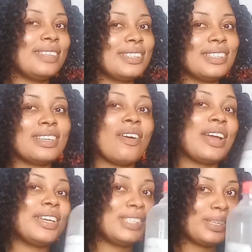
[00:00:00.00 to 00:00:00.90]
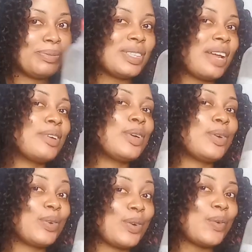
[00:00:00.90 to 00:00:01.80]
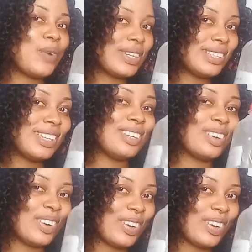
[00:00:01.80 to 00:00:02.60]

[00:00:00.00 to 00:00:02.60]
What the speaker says: This is our Egyptian raw whitening